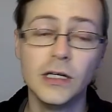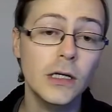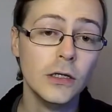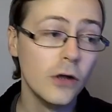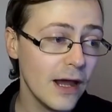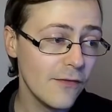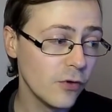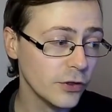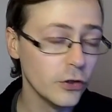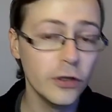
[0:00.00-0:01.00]
Not
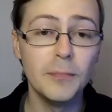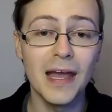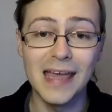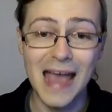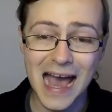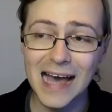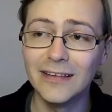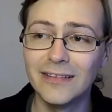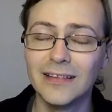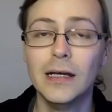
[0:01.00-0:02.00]
everyone does. Becky
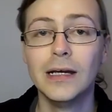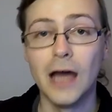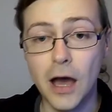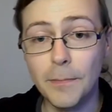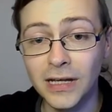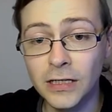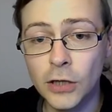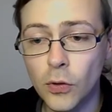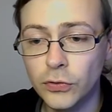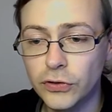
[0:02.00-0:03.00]
has been
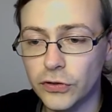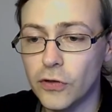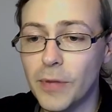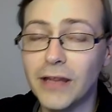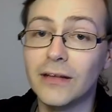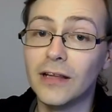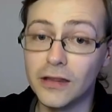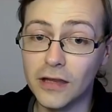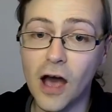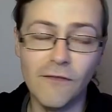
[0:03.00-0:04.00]
known to basically
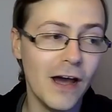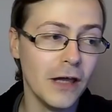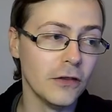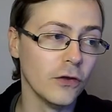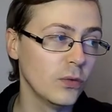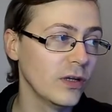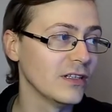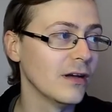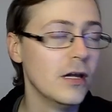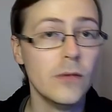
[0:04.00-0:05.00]
start fights on Twitter